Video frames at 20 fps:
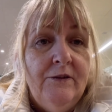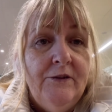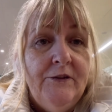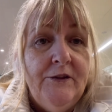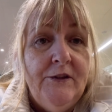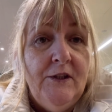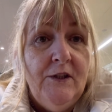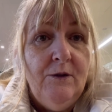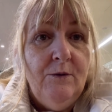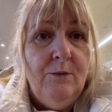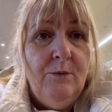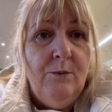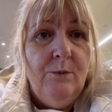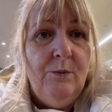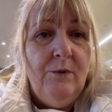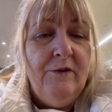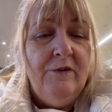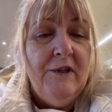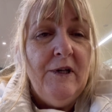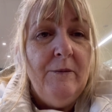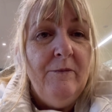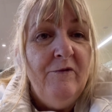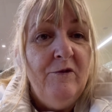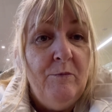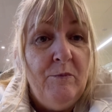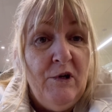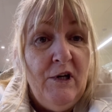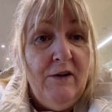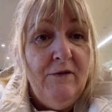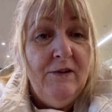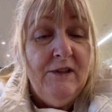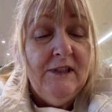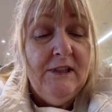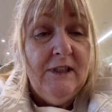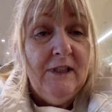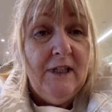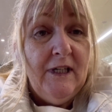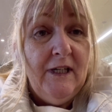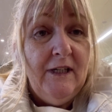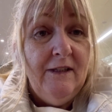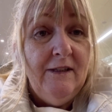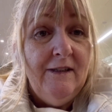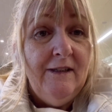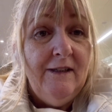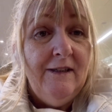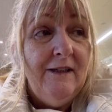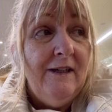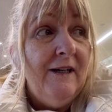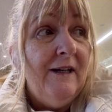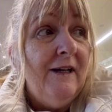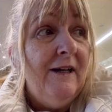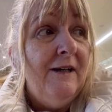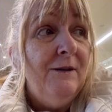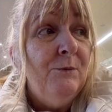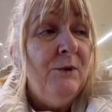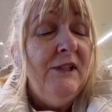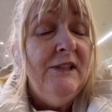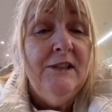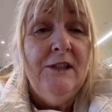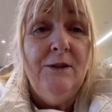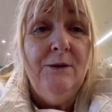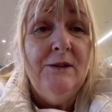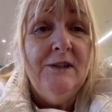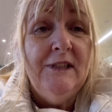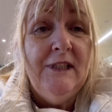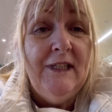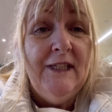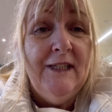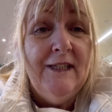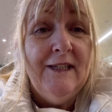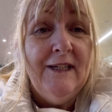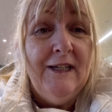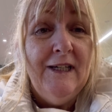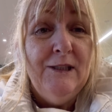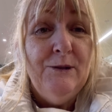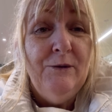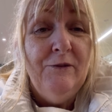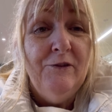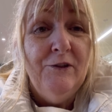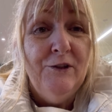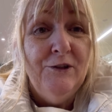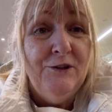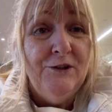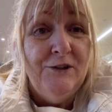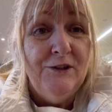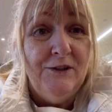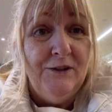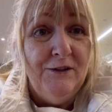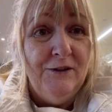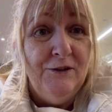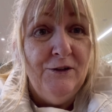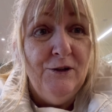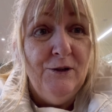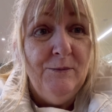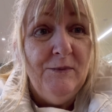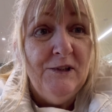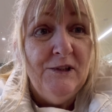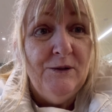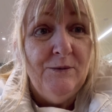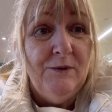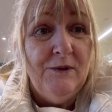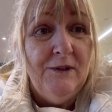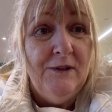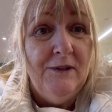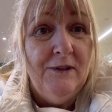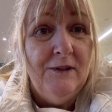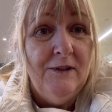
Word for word: so we've come for breakfast again, and wait till you see it, guys. We've ordered an enormous one.